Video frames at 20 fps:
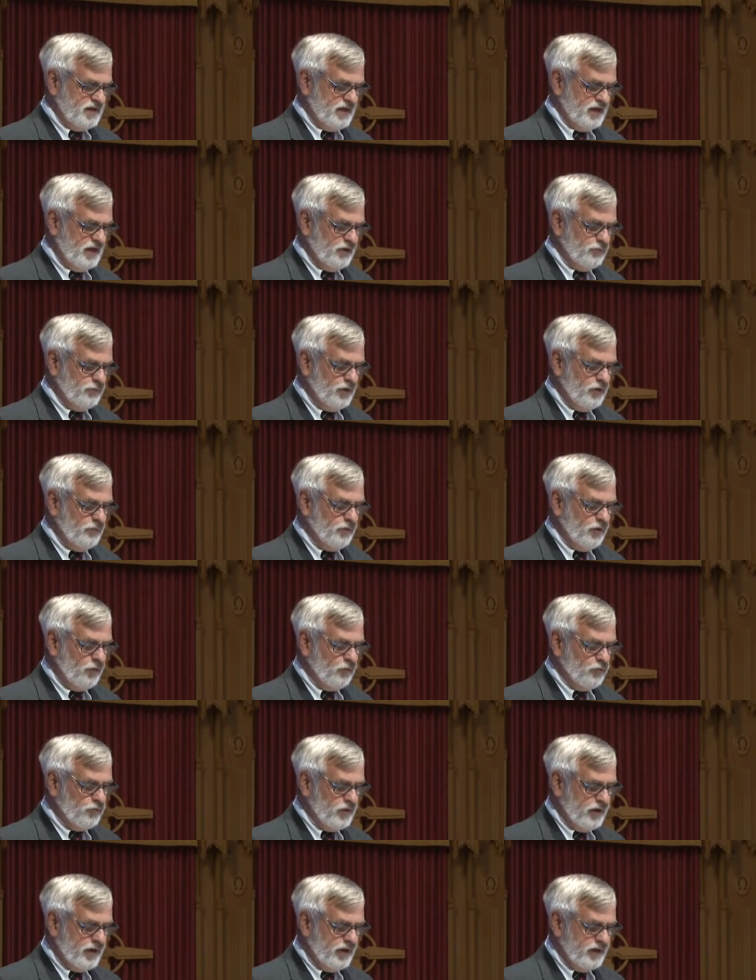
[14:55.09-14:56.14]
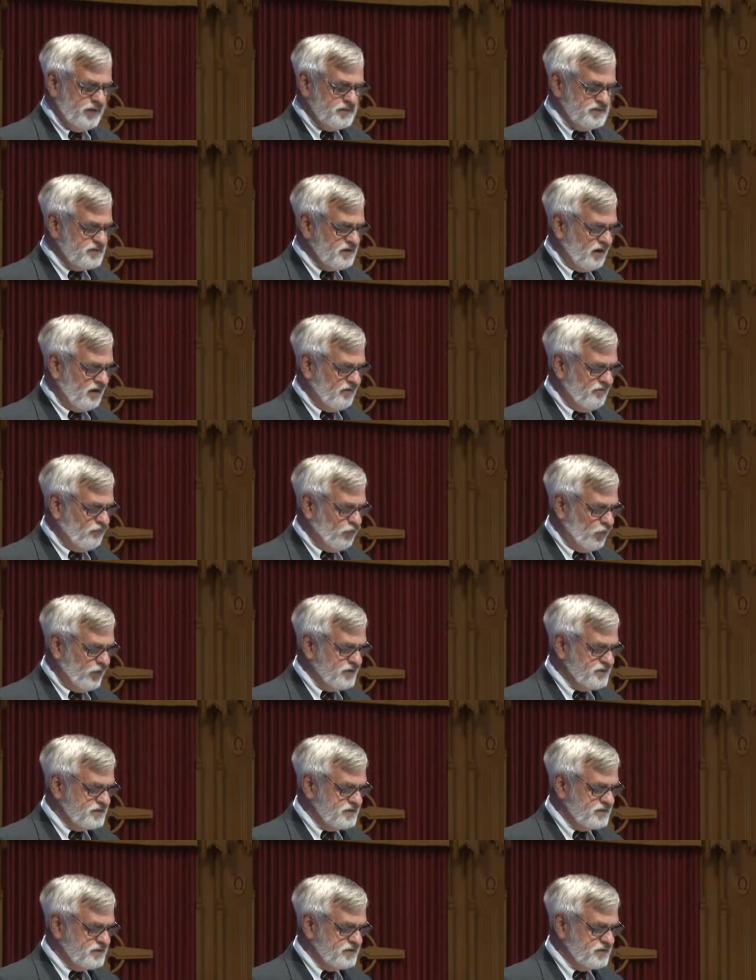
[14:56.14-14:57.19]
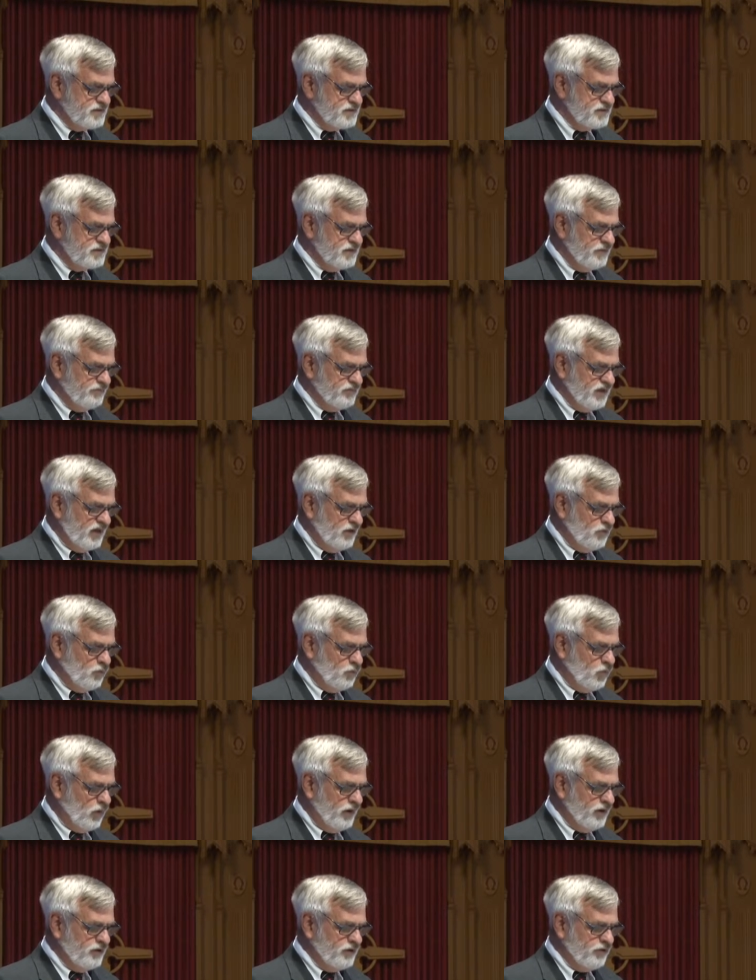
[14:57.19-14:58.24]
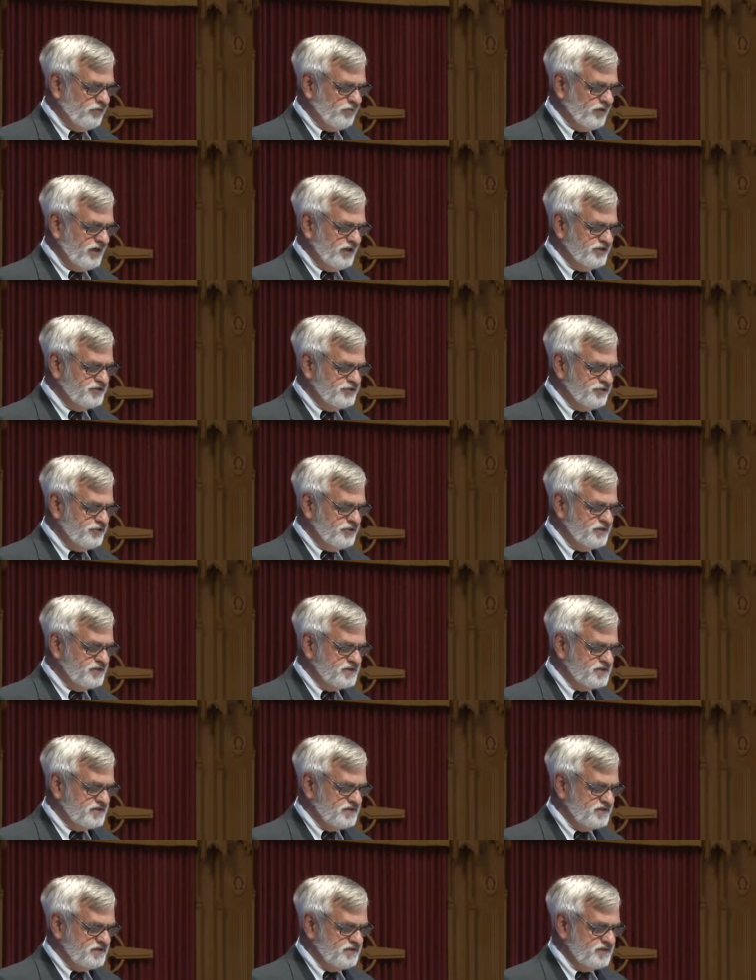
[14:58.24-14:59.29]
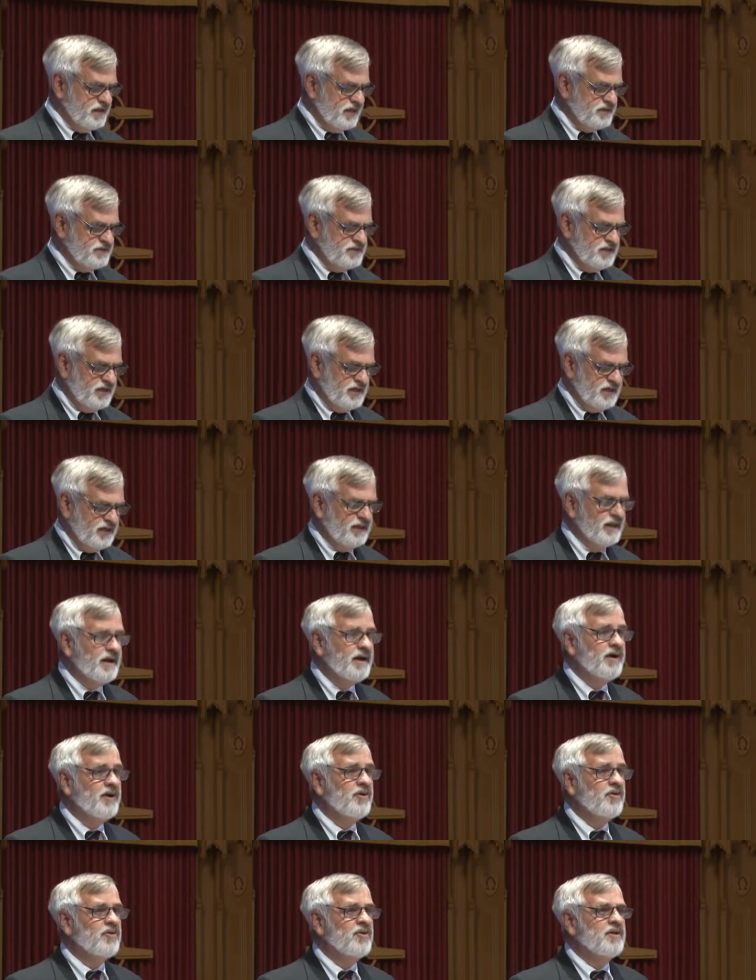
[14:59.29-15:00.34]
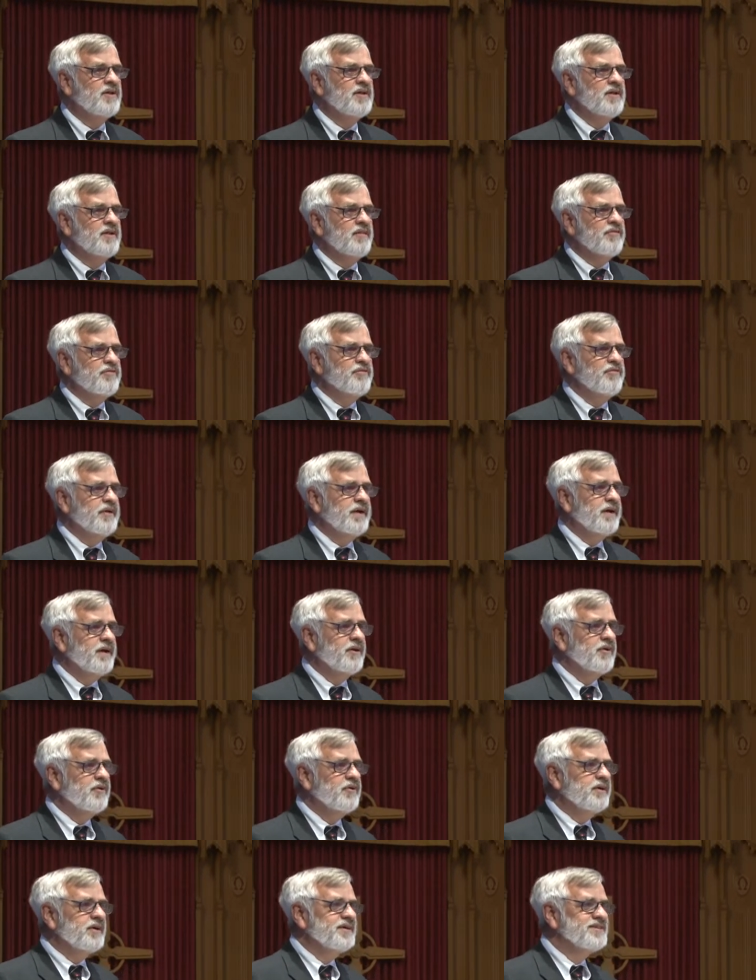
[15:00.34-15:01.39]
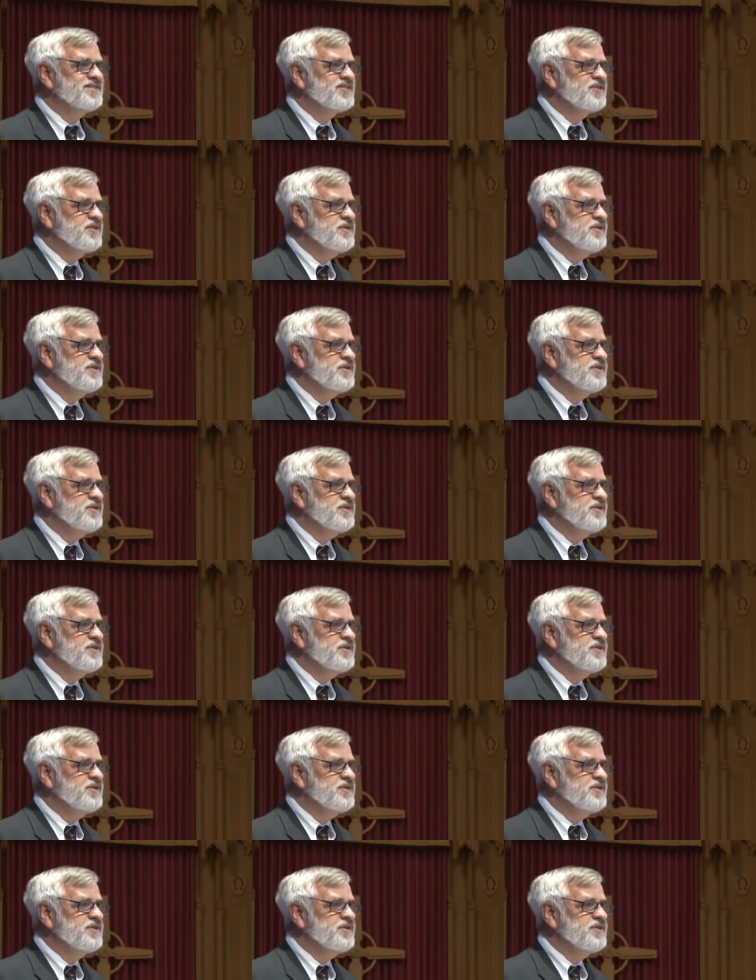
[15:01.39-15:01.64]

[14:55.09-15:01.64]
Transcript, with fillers: and we will raise our voices in one great unison and declare, There is